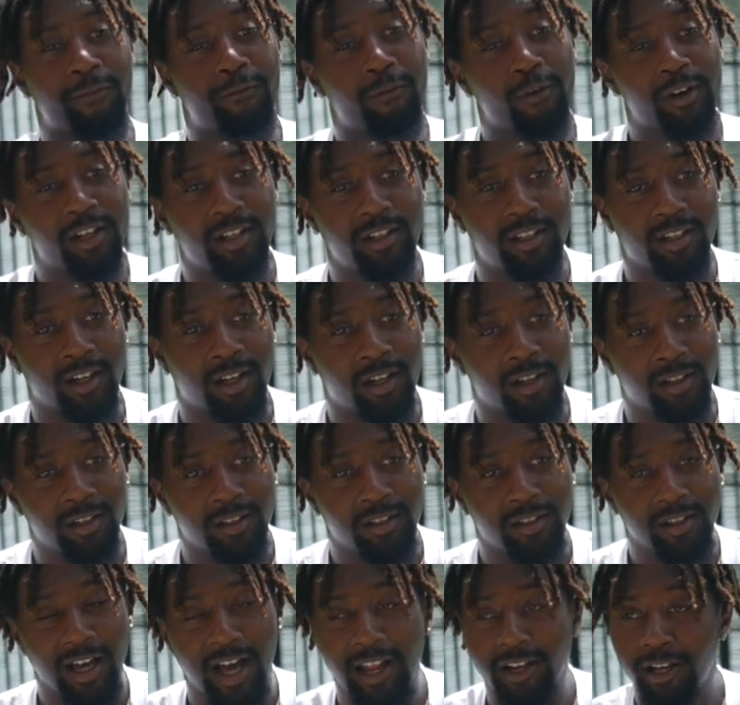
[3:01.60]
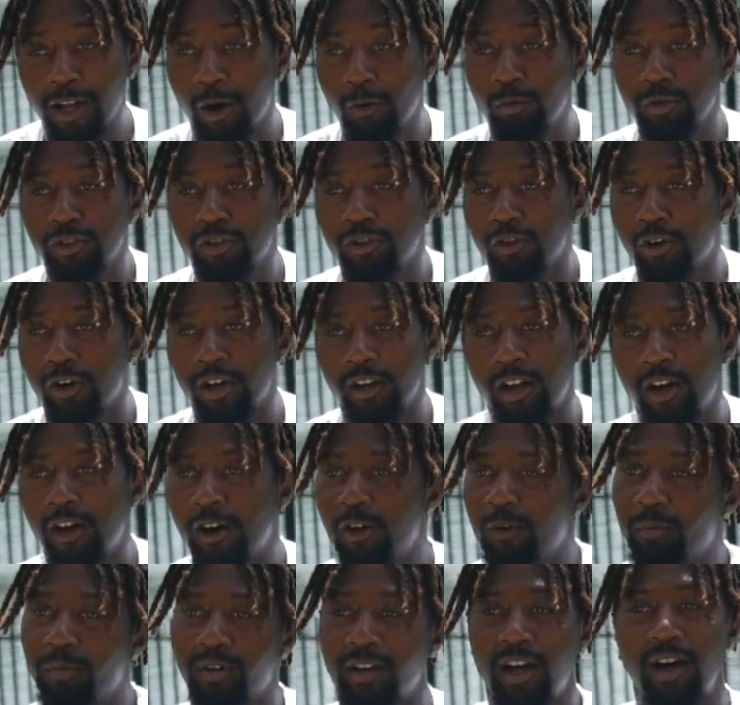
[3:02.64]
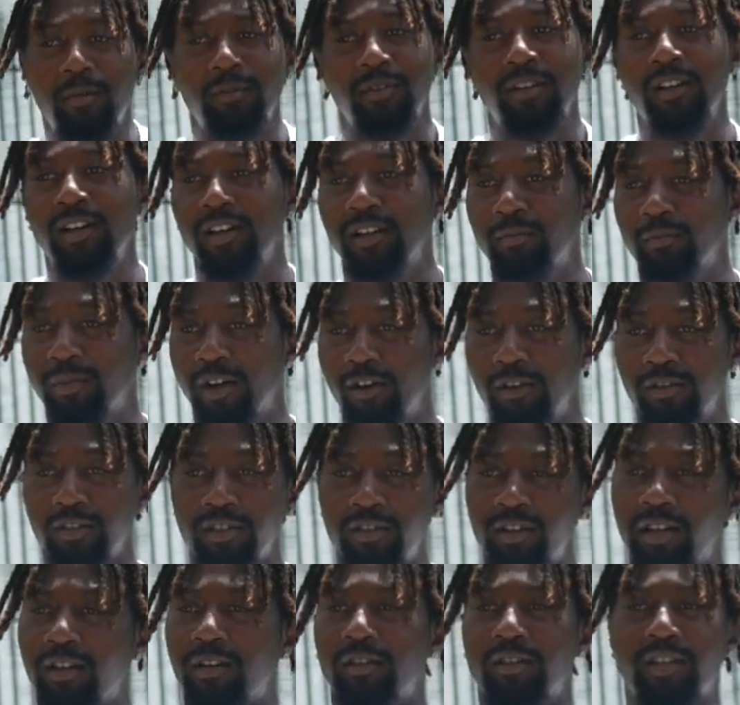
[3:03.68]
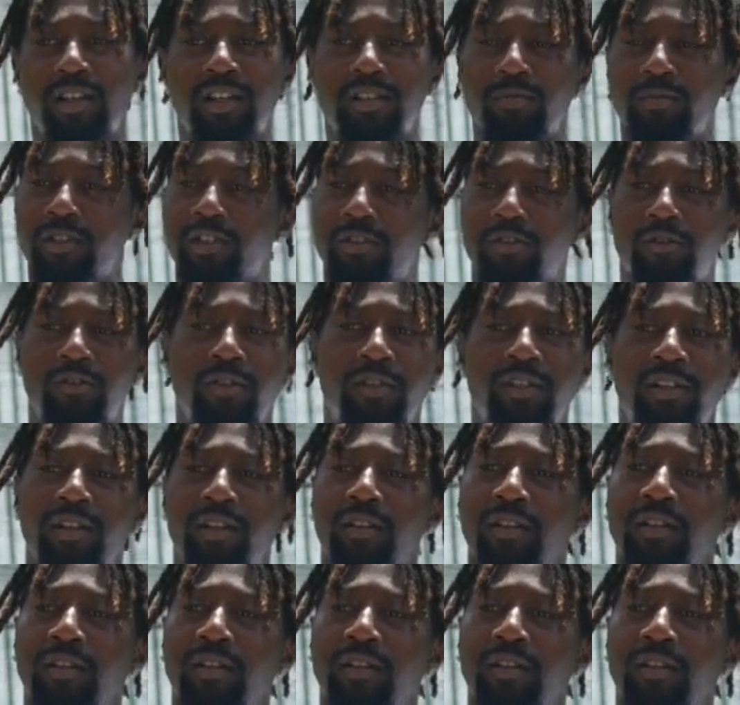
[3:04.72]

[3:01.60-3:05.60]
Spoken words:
foot enough, I know what's going on, but I'm done, bro. You ain't gonna catch me doing that.